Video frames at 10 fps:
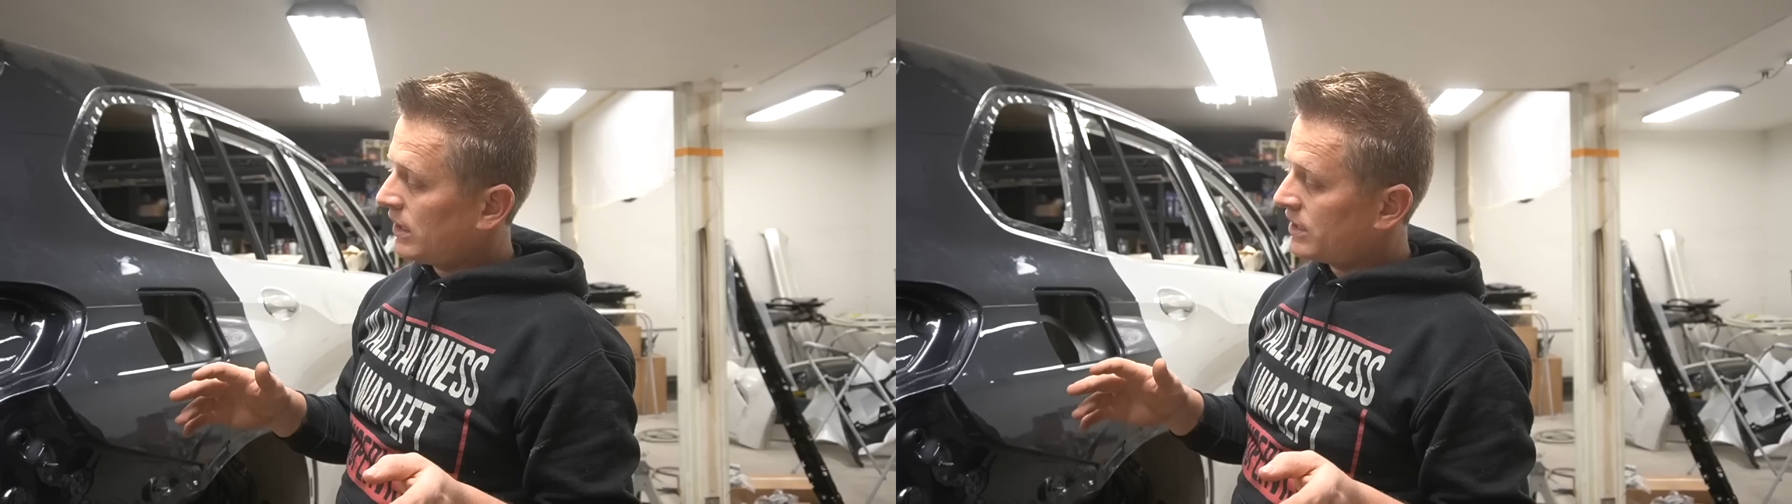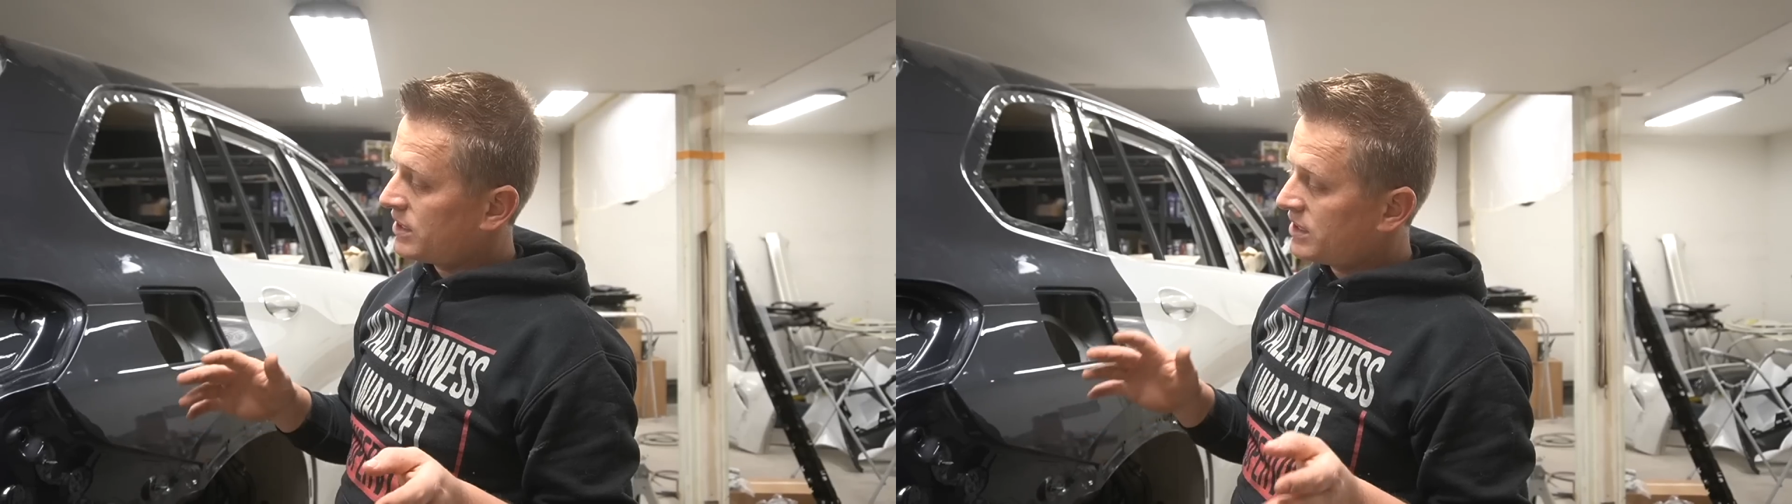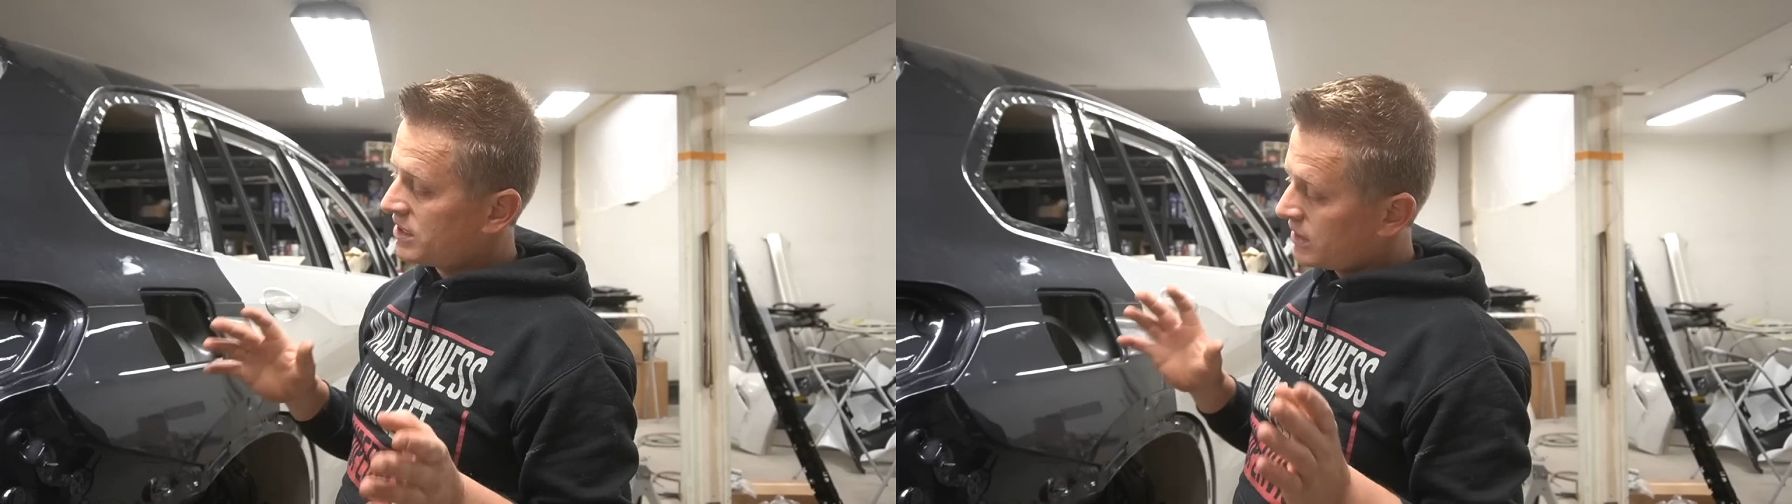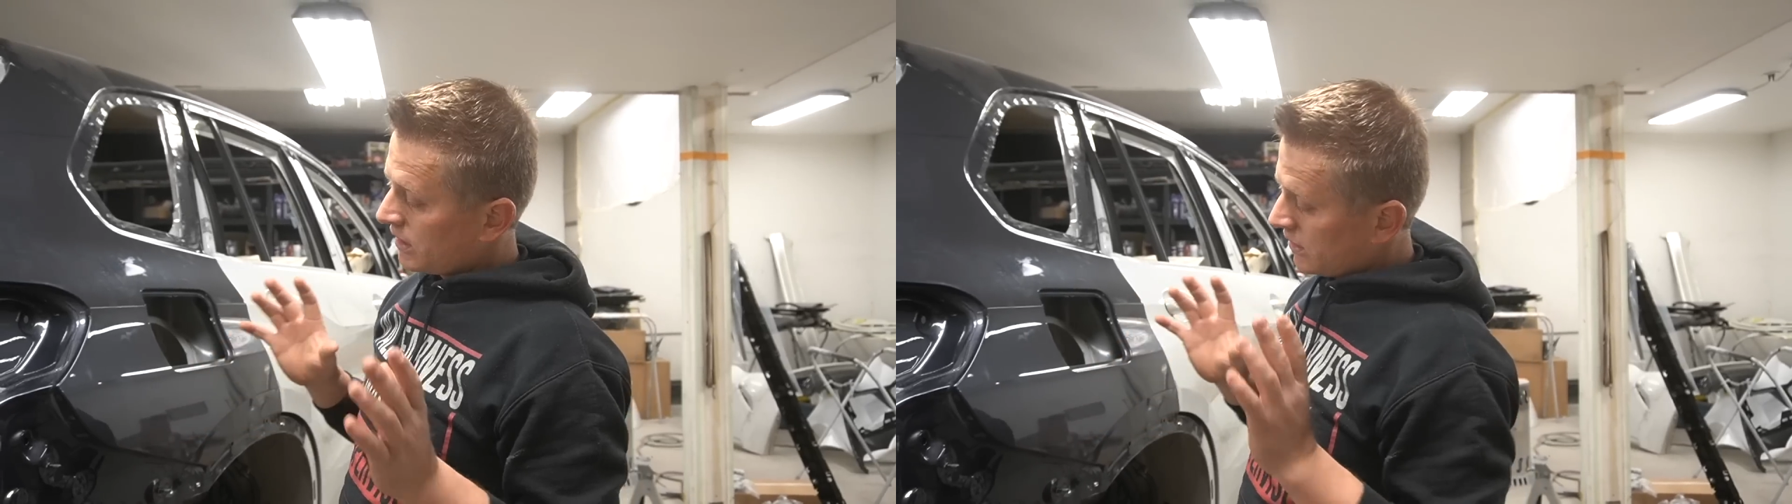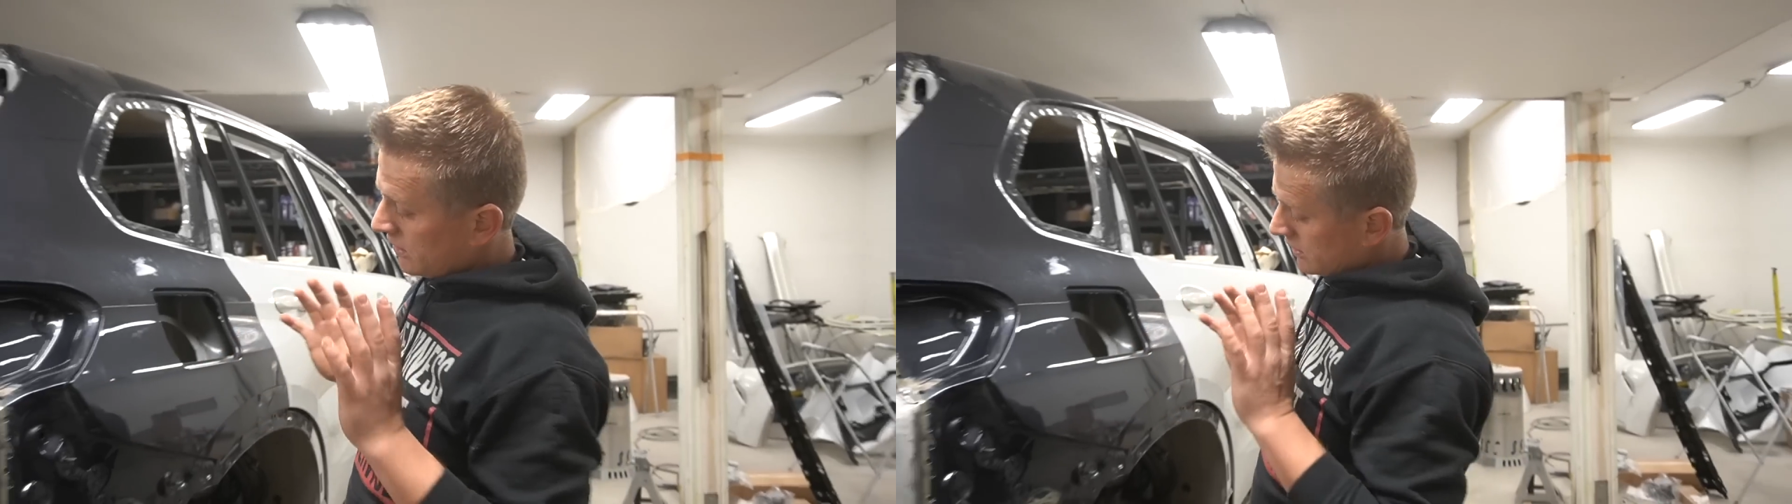let's
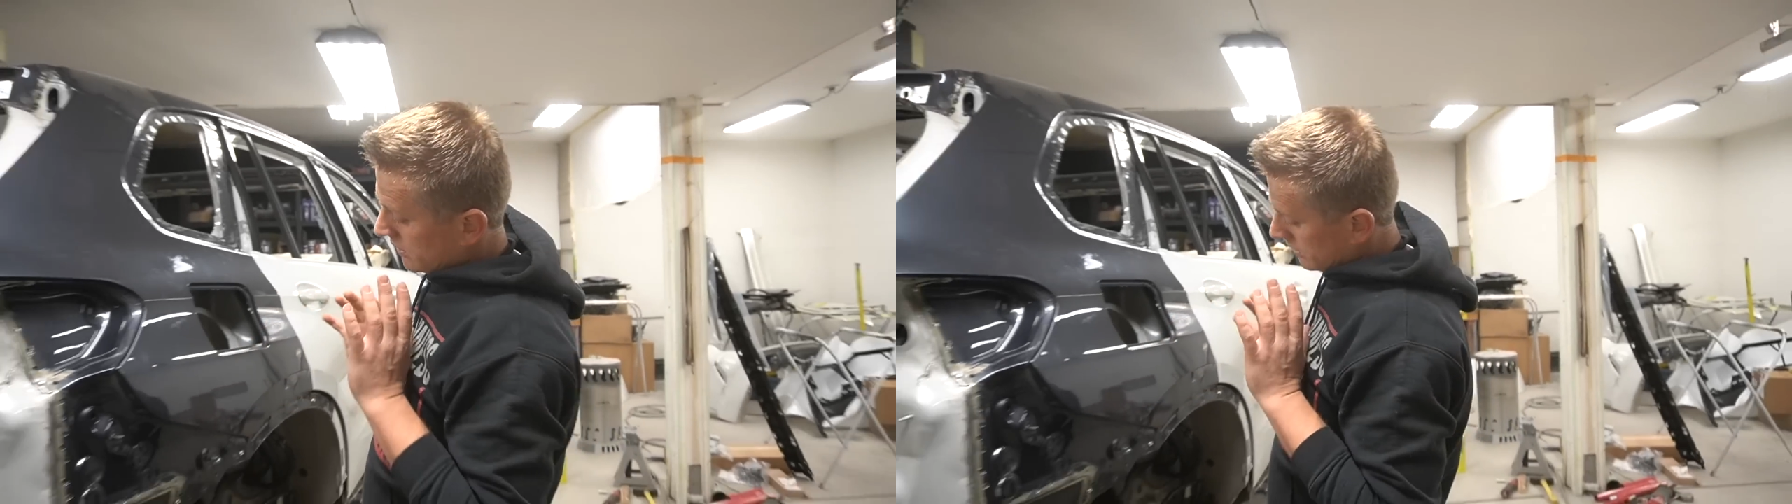install